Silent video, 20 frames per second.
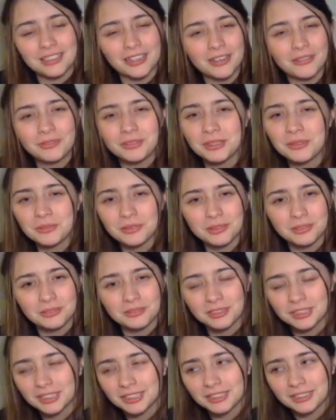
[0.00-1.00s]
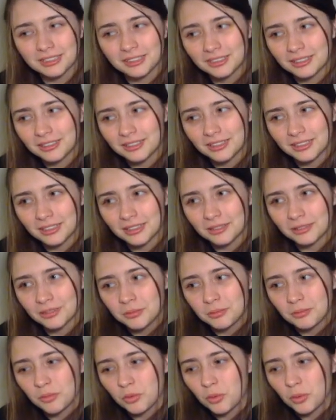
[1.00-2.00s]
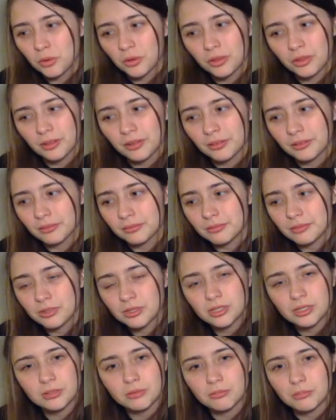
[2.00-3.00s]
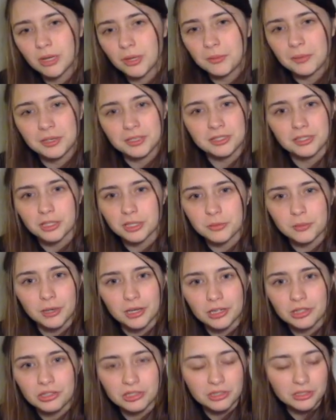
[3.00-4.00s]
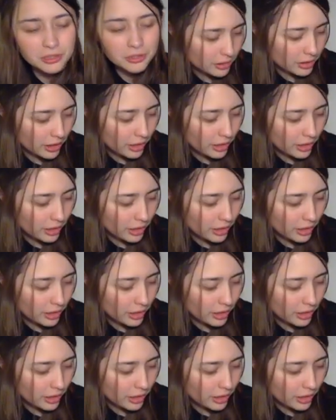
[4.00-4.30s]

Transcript: I've never really done anything more than maybe 6 pages.